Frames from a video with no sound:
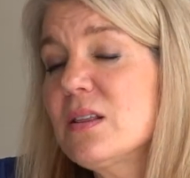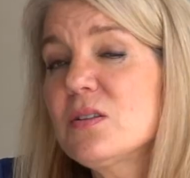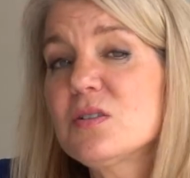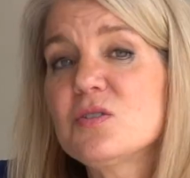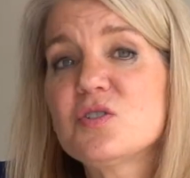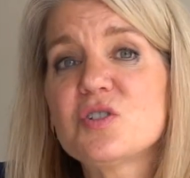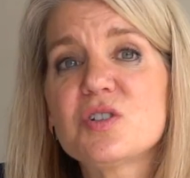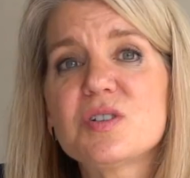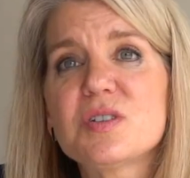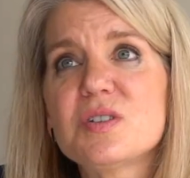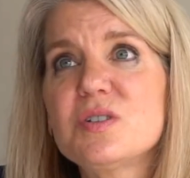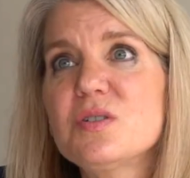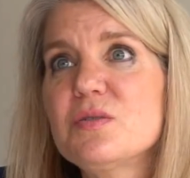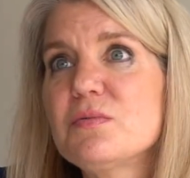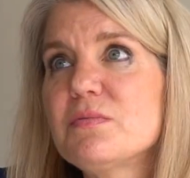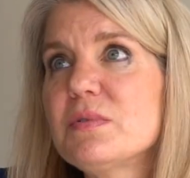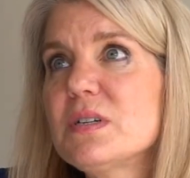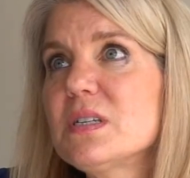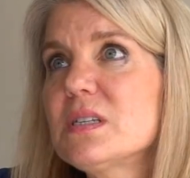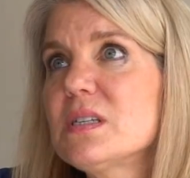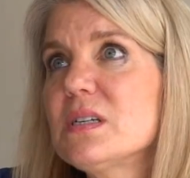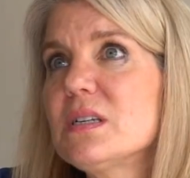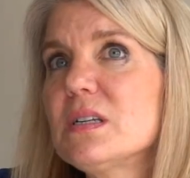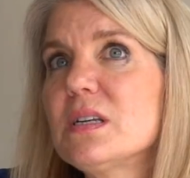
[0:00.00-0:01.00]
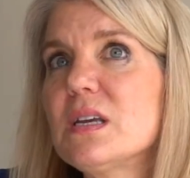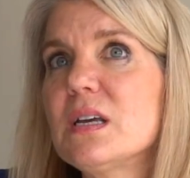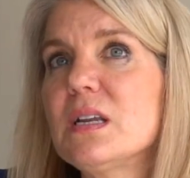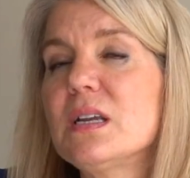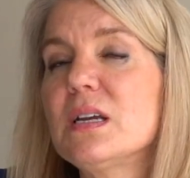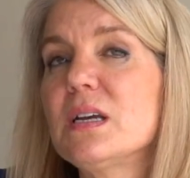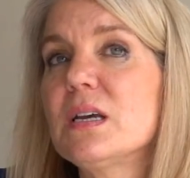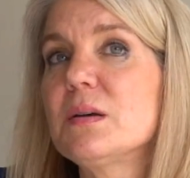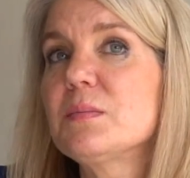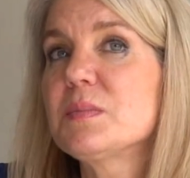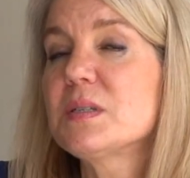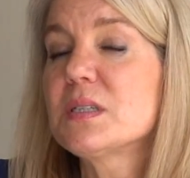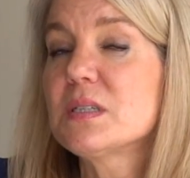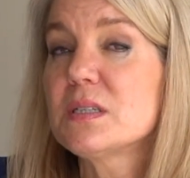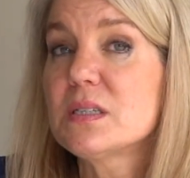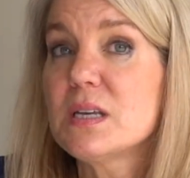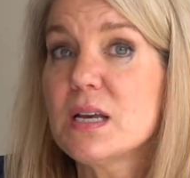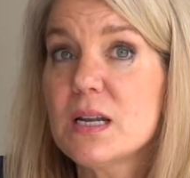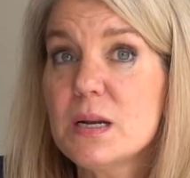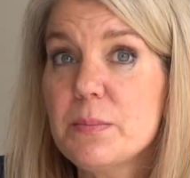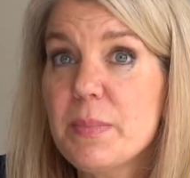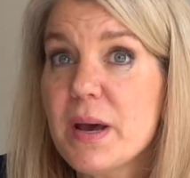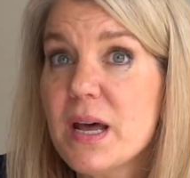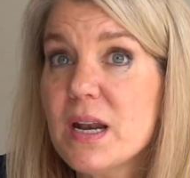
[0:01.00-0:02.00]
And there's just no reason getting
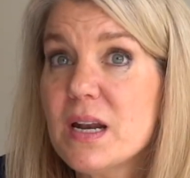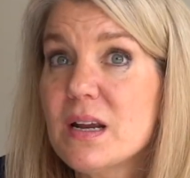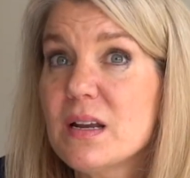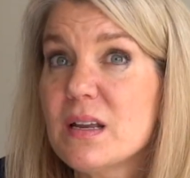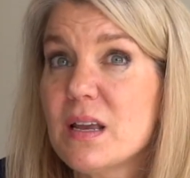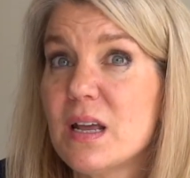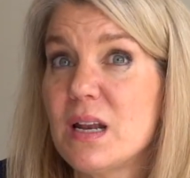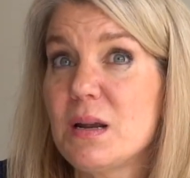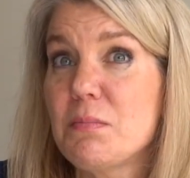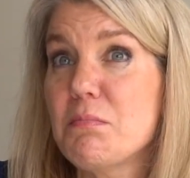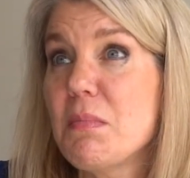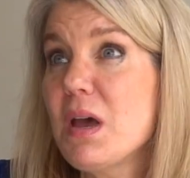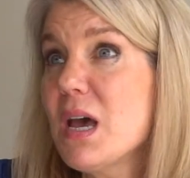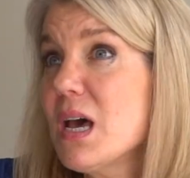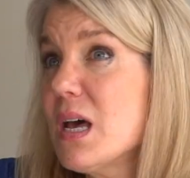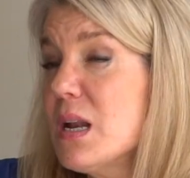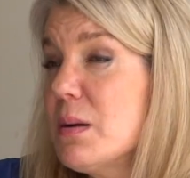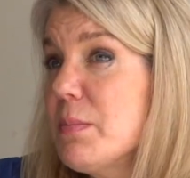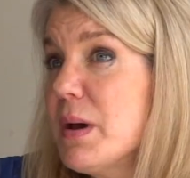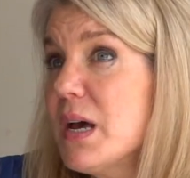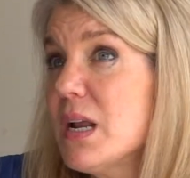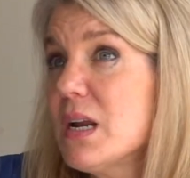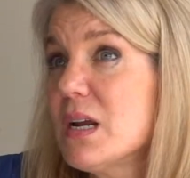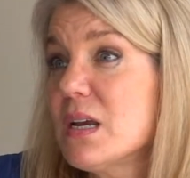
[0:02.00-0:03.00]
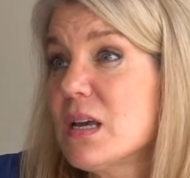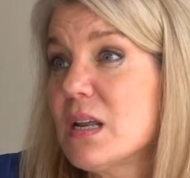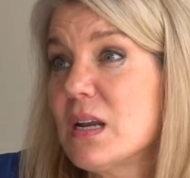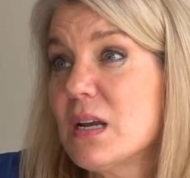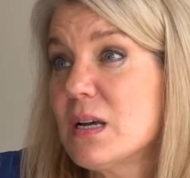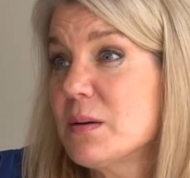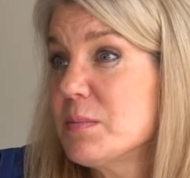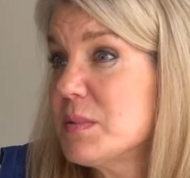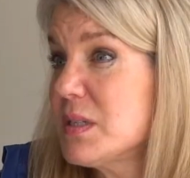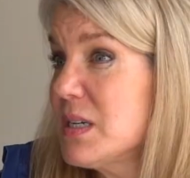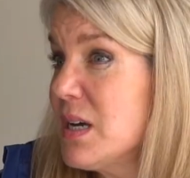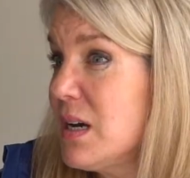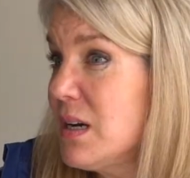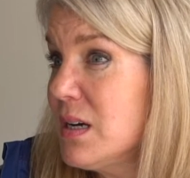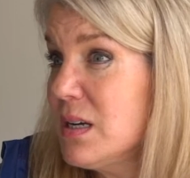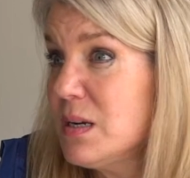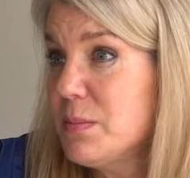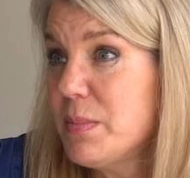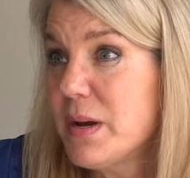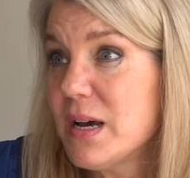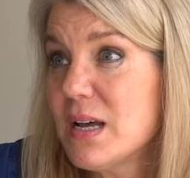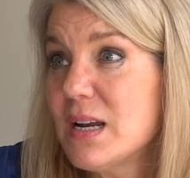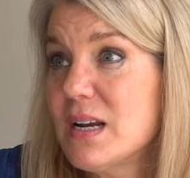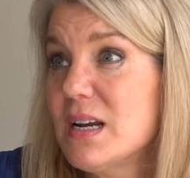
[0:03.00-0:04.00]
upset about it, getting mad about it, getting
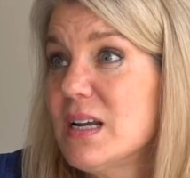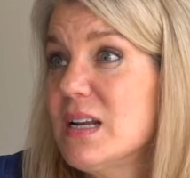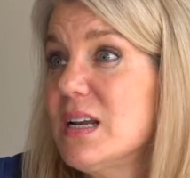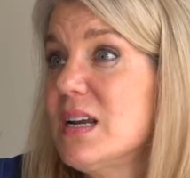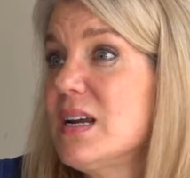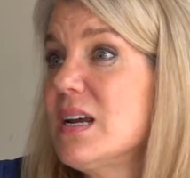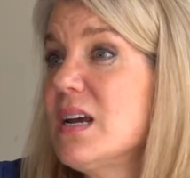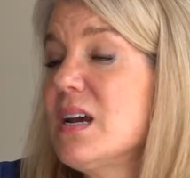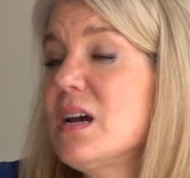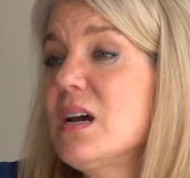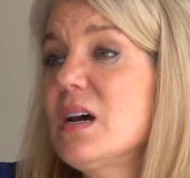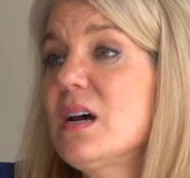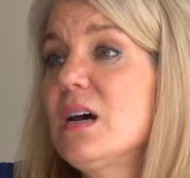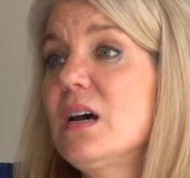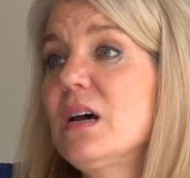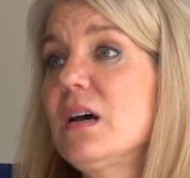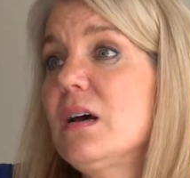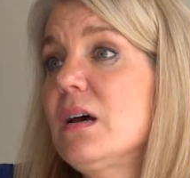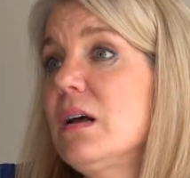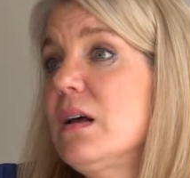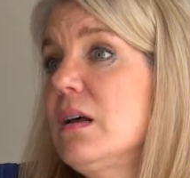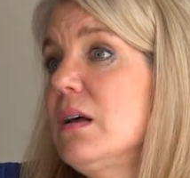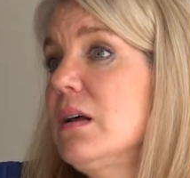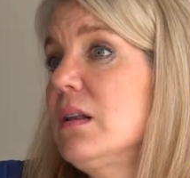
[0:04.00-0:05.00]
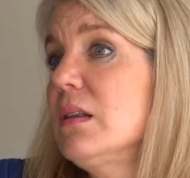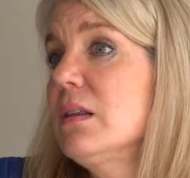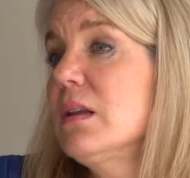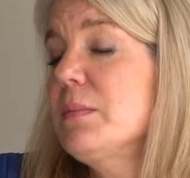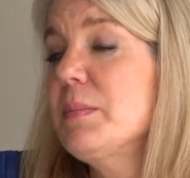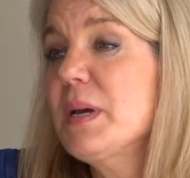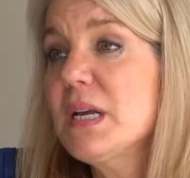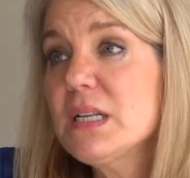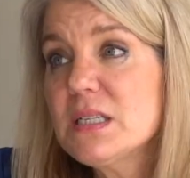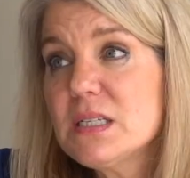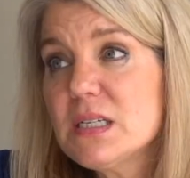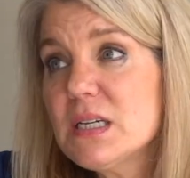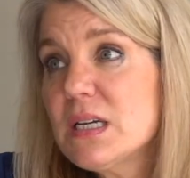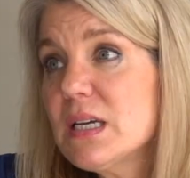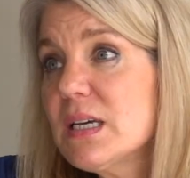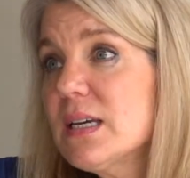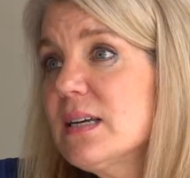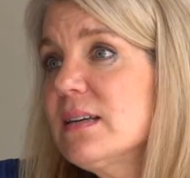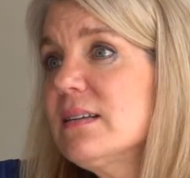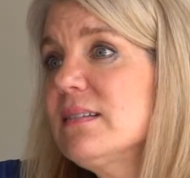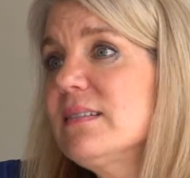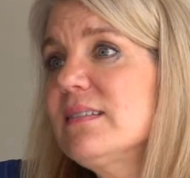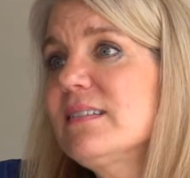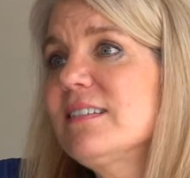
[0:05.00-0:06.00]
uptight about it, lamenting
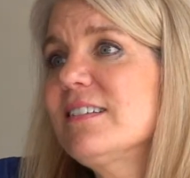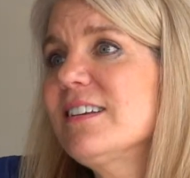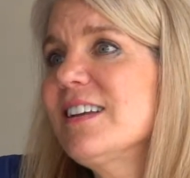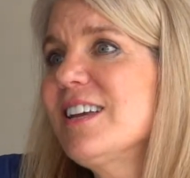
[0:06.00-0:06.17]
it.